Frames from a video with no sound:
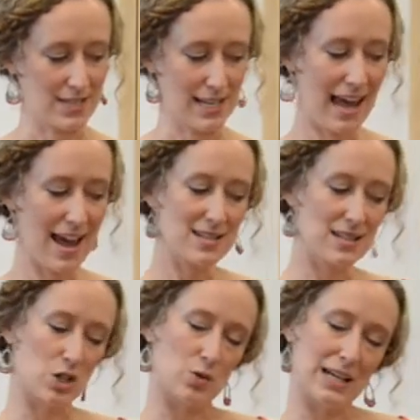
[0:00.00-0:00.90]
It has
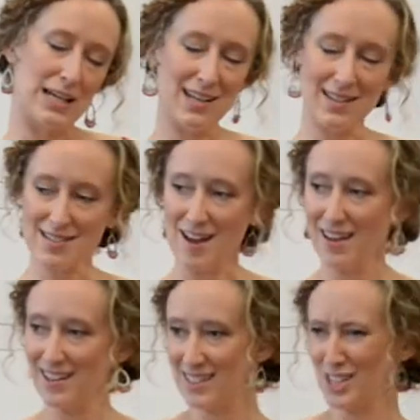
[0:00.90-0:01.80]
ingredients on
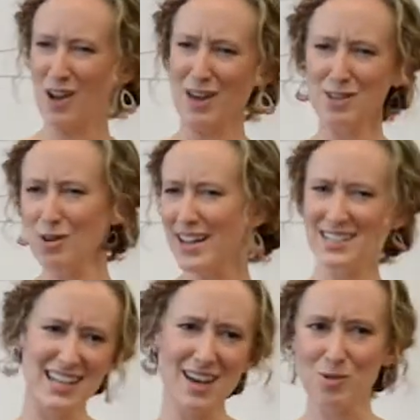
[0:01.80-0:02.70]
it that you have no
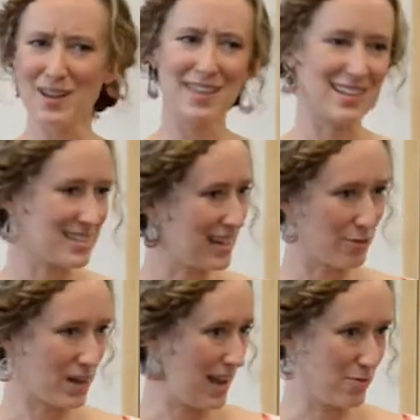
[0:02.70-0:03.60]
idea where that
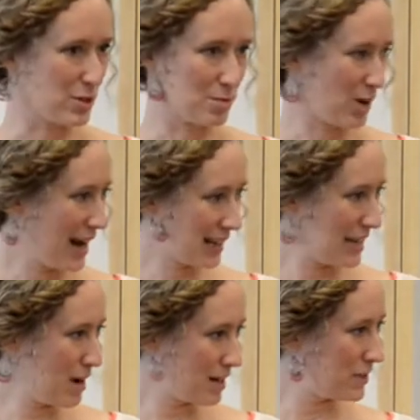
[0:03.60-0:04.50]
stuff came from, right? It
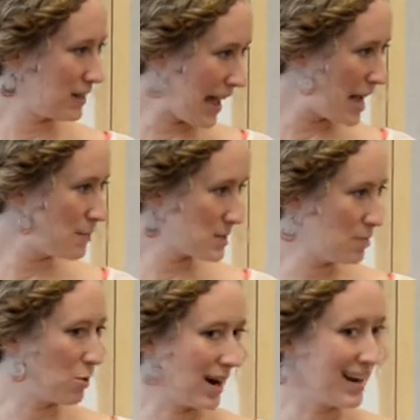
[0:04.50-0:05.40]
came out of a lab
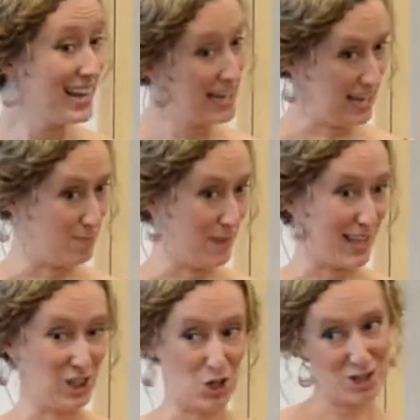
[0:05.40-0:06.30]
somewhere. It might
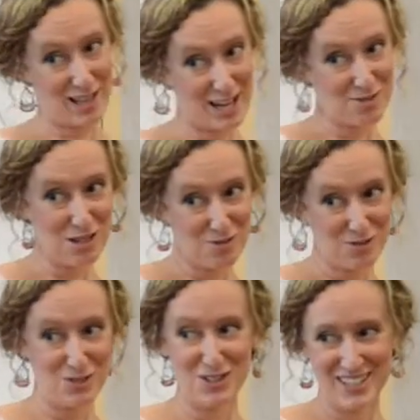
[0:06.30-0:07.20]
look like real
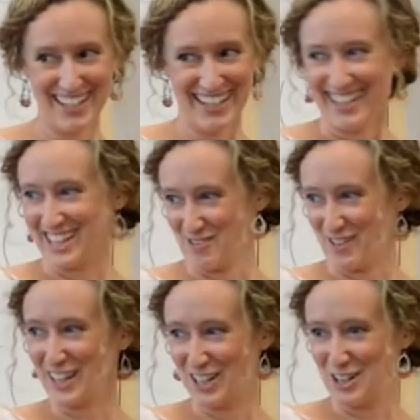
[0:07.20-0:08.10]
food. They're
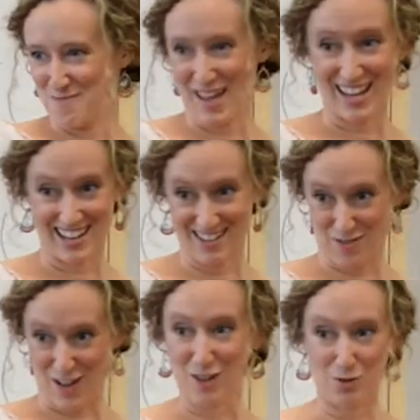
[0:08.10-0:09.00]
really good at making
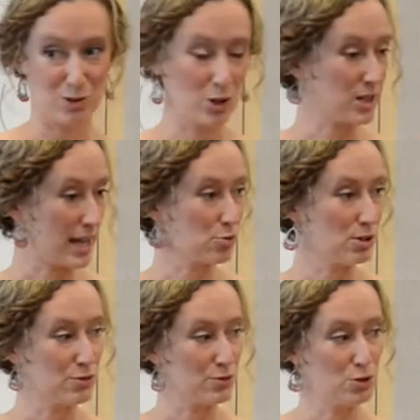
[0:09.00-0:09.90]
fake food look like
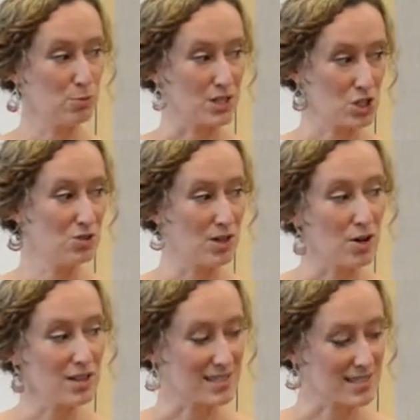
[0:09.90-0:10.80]
real food, but you know
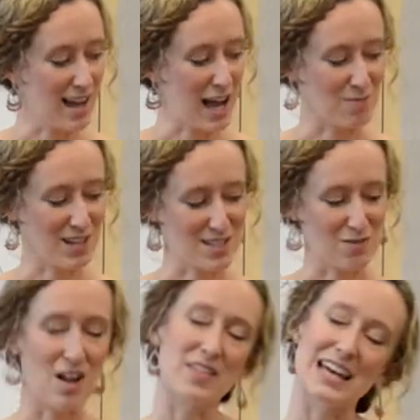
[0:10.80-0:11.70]
that it's not because
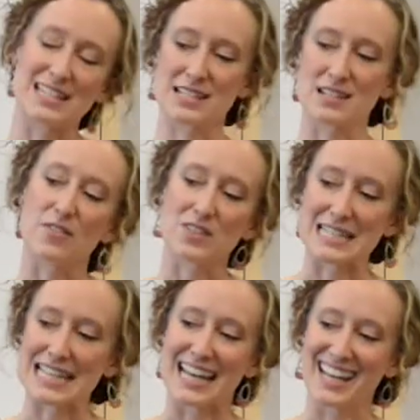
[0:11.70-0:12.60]
of all that stuff
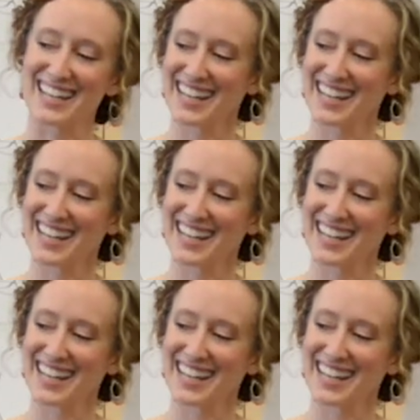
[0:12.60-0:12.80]
that's in it.